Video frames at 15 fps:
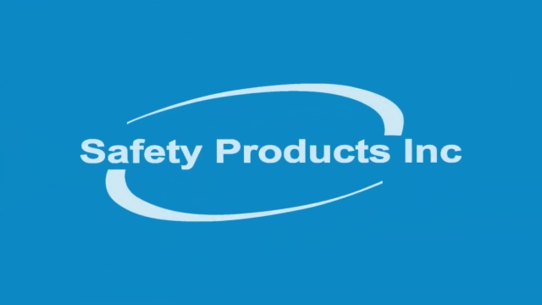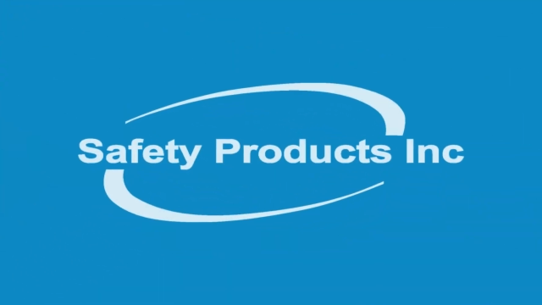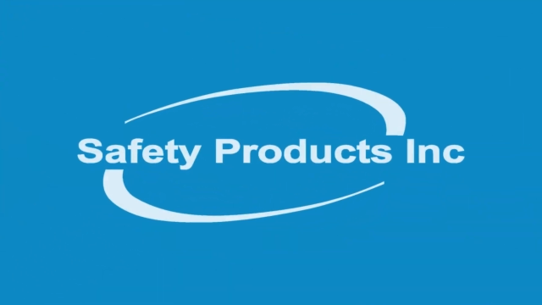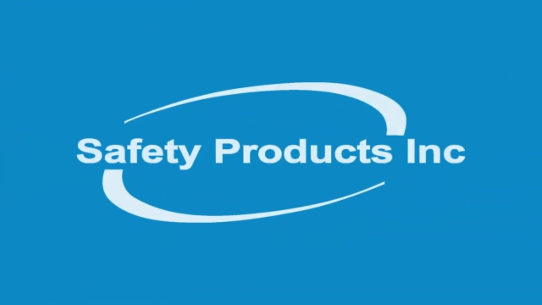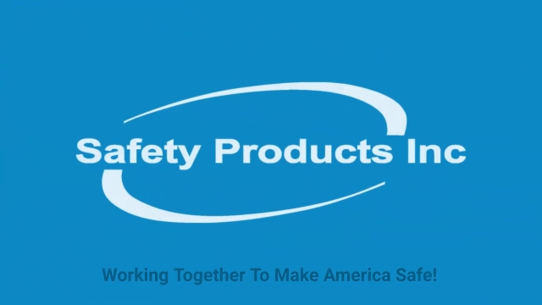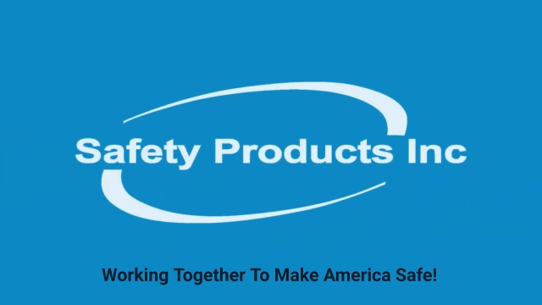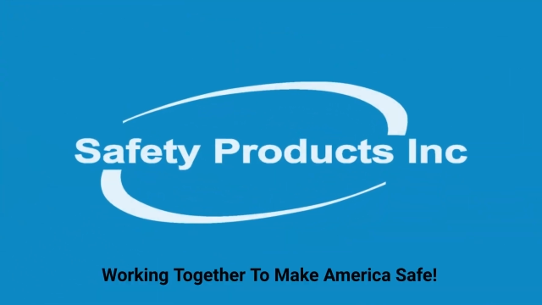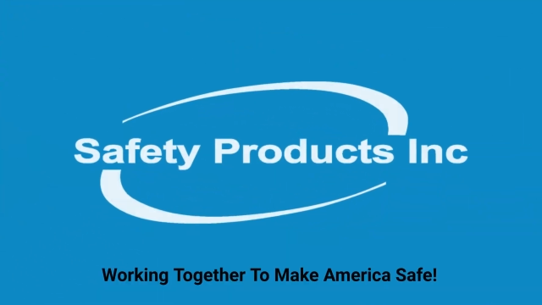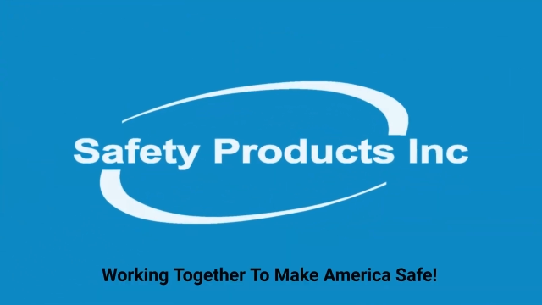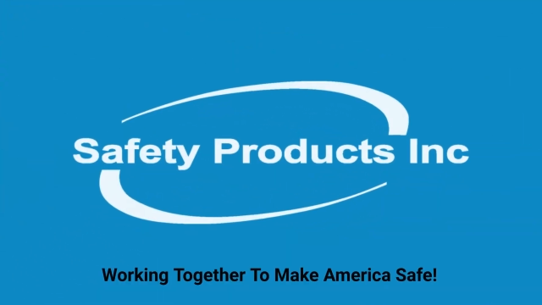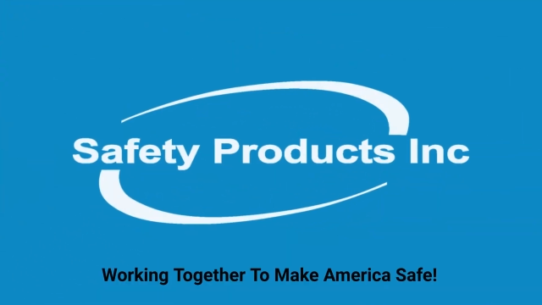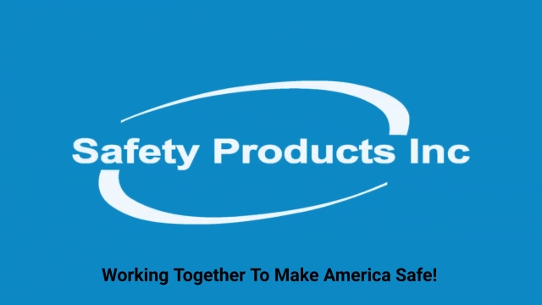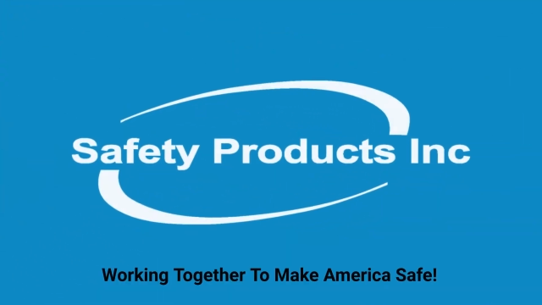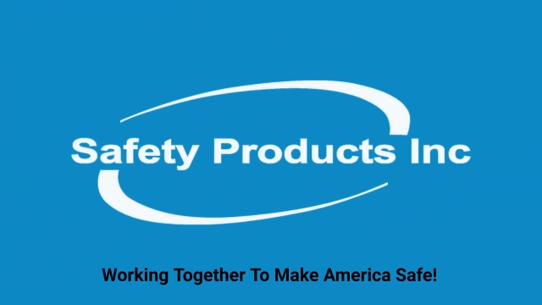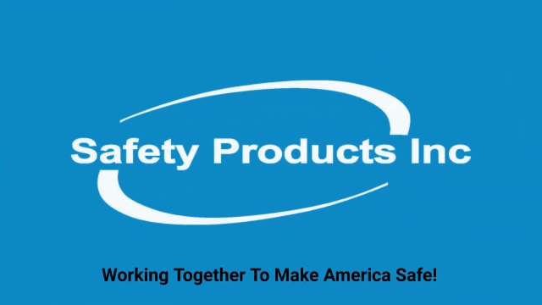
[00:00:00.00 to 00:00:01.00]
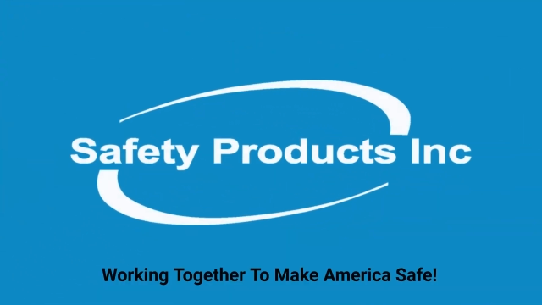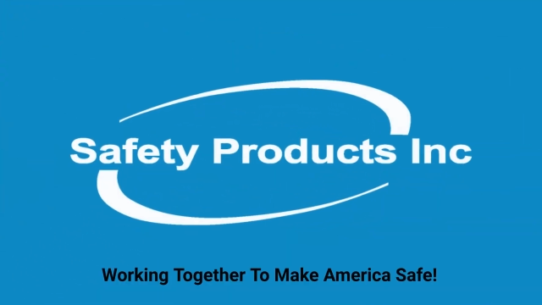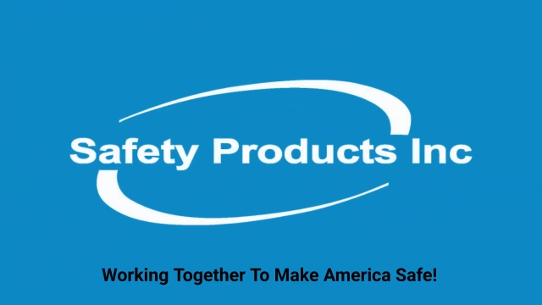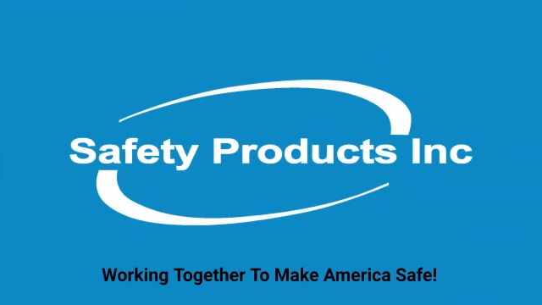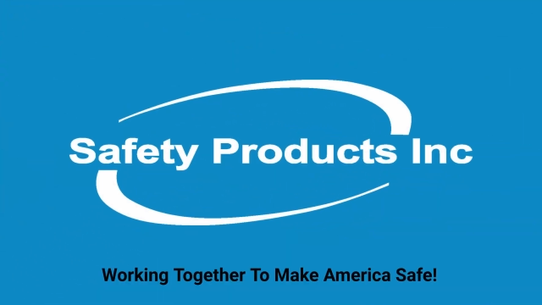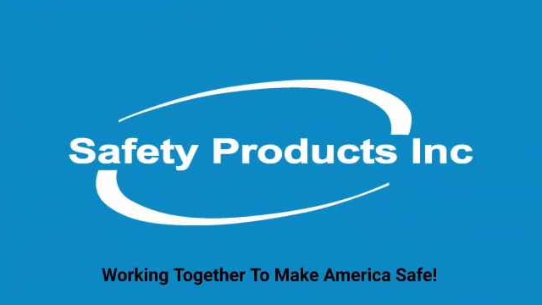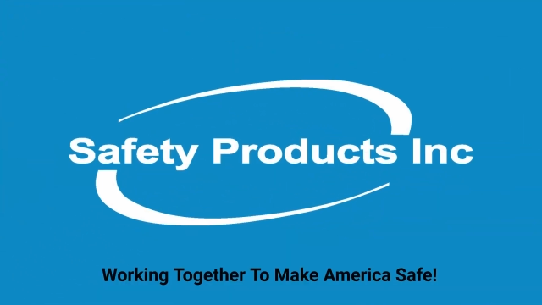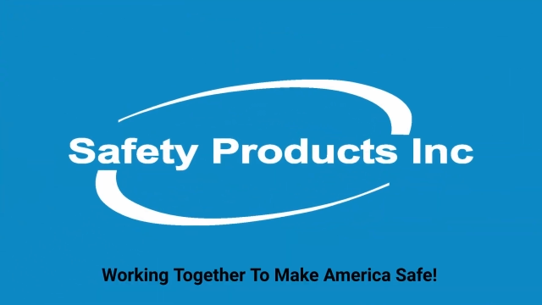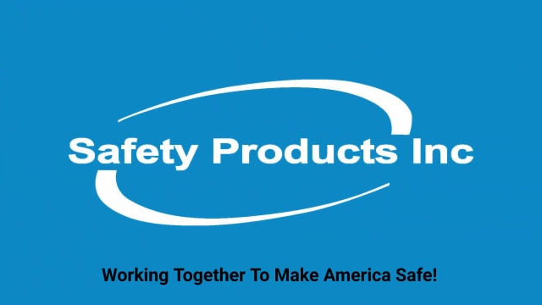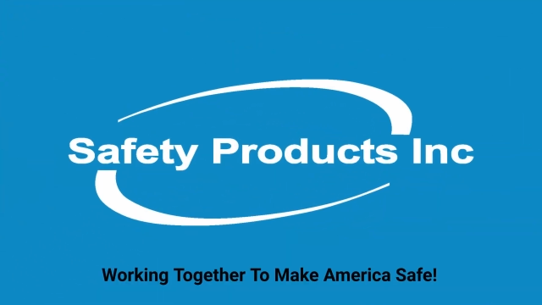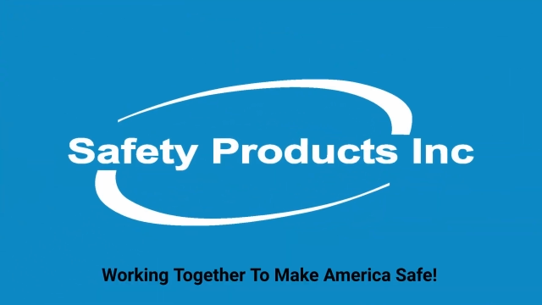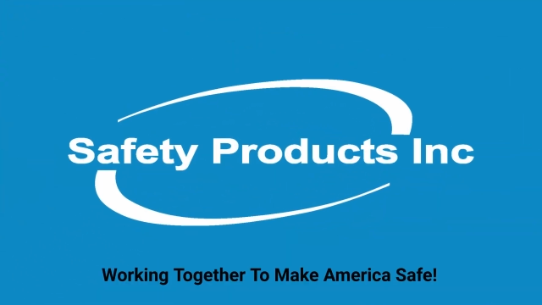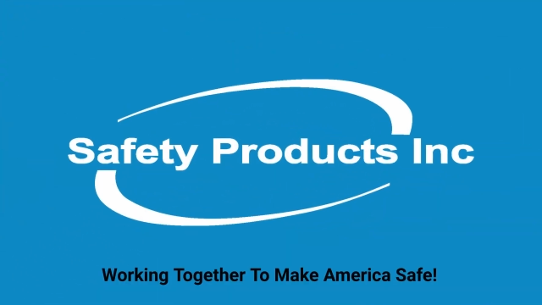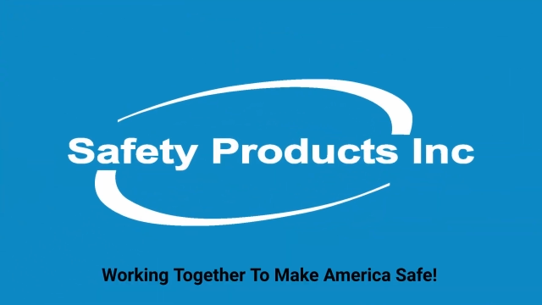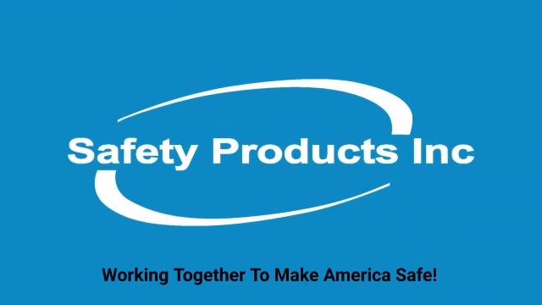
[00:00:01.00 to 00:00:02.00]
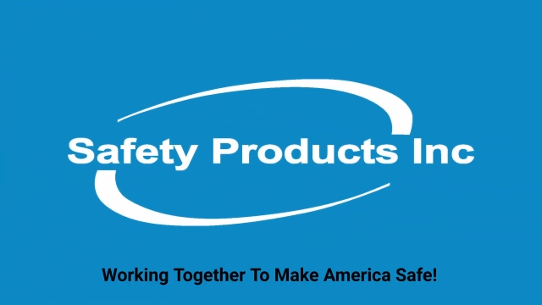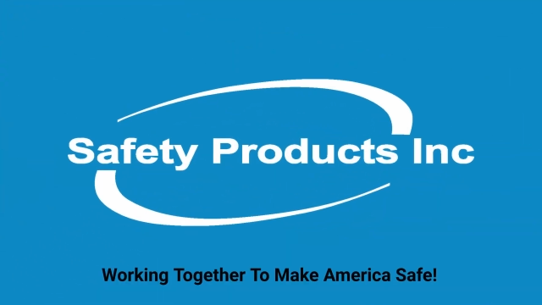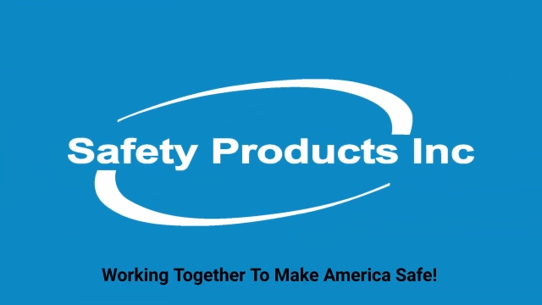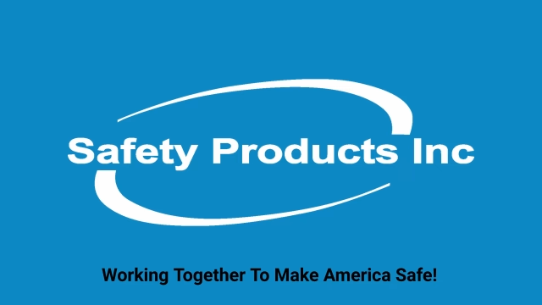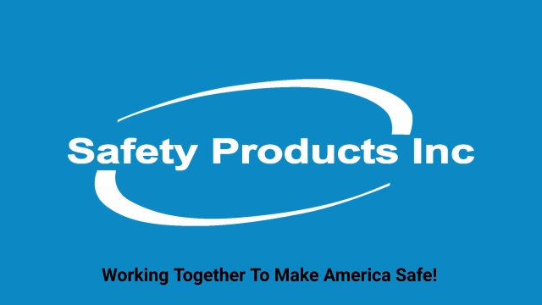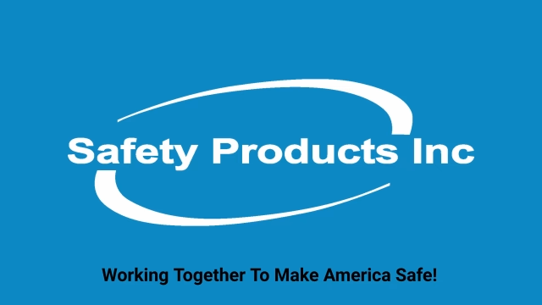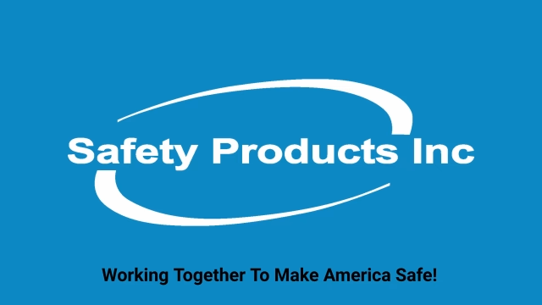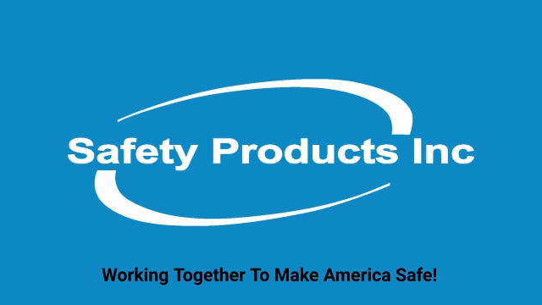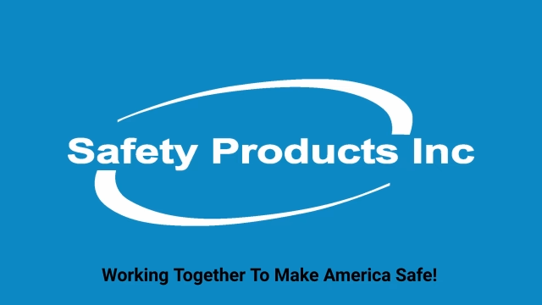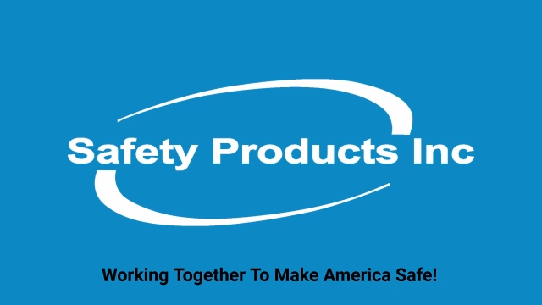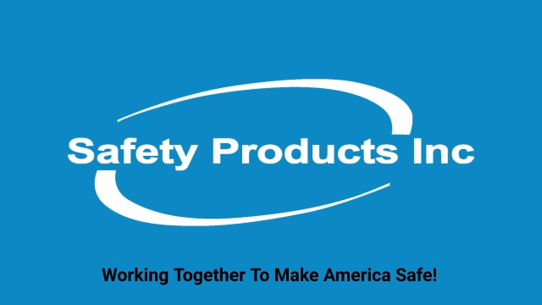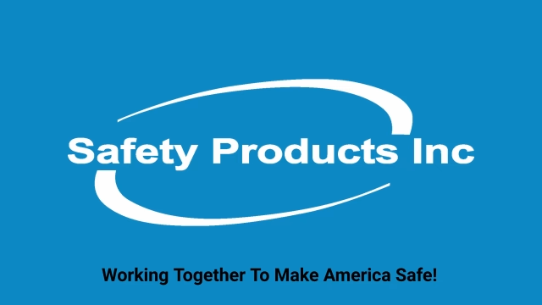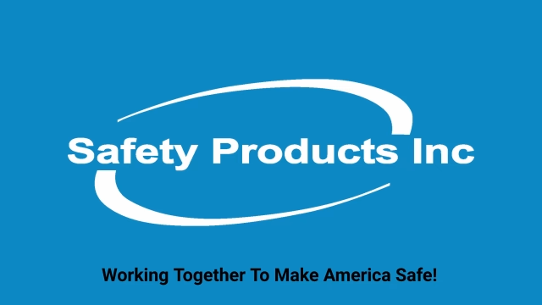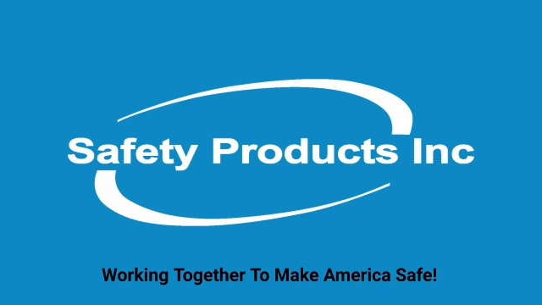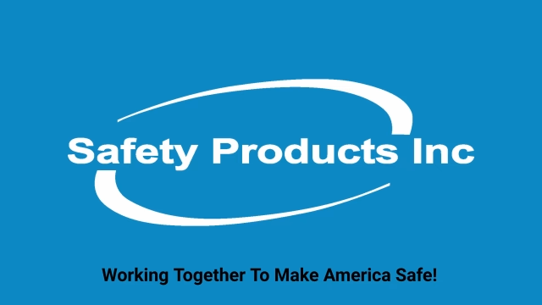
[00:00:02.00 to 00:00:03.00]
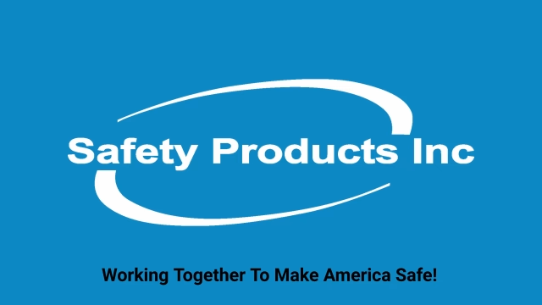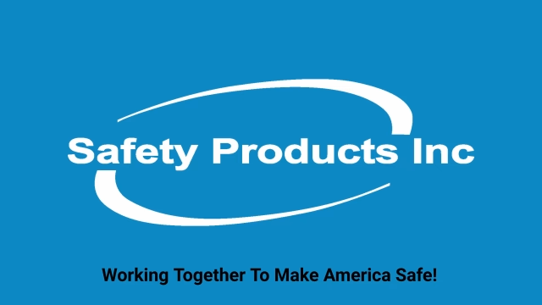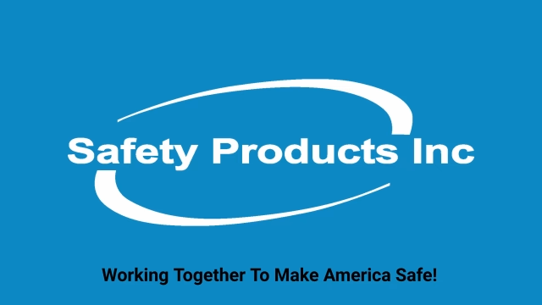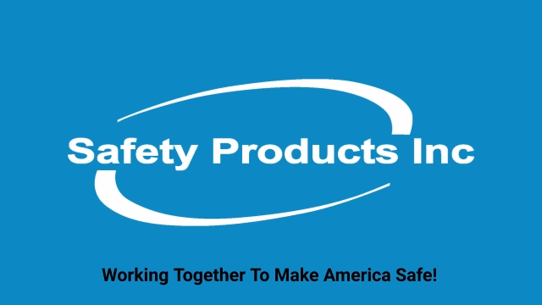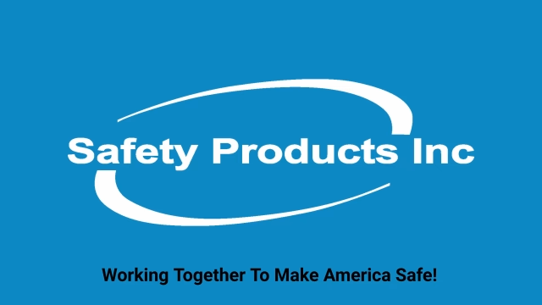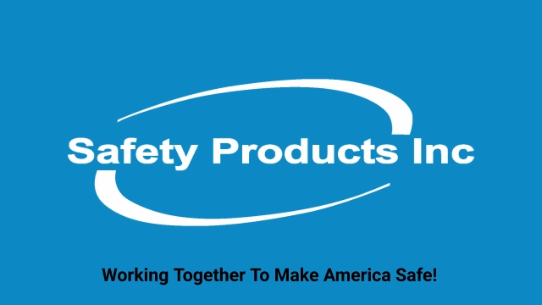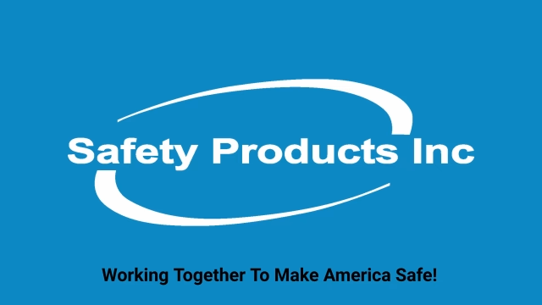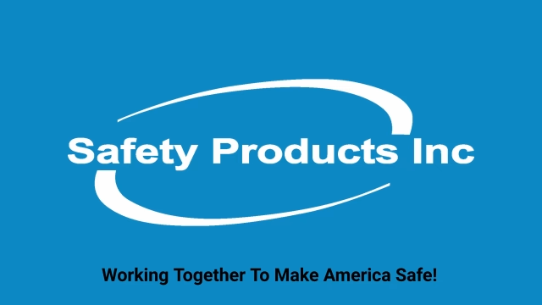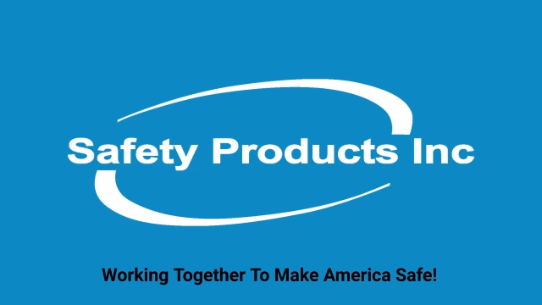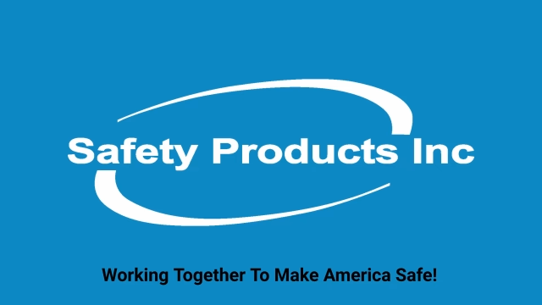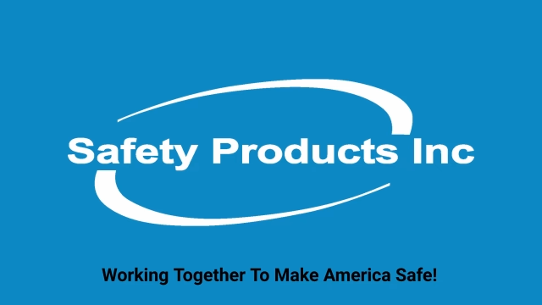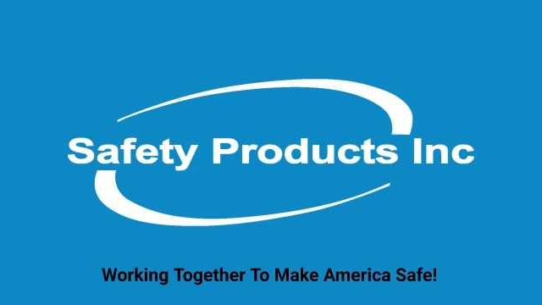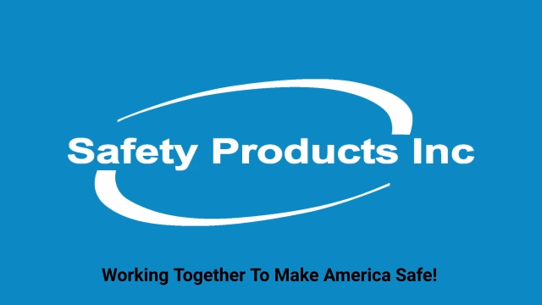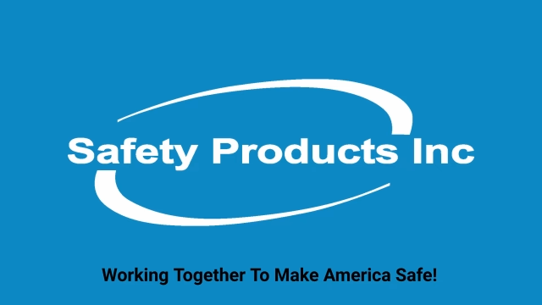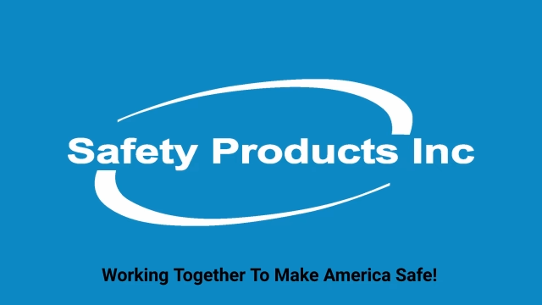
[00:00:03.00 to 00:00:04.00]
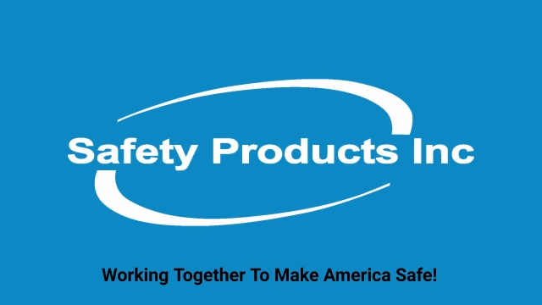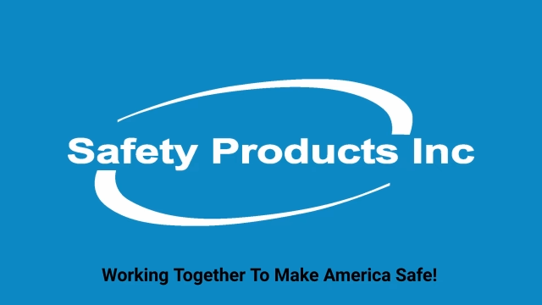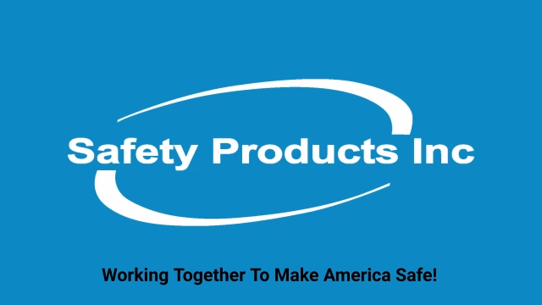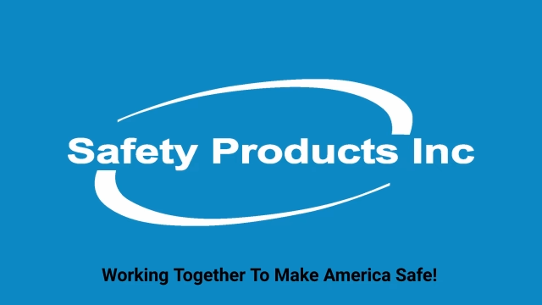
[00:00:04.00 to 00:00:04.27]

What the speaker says: (no speaker visible)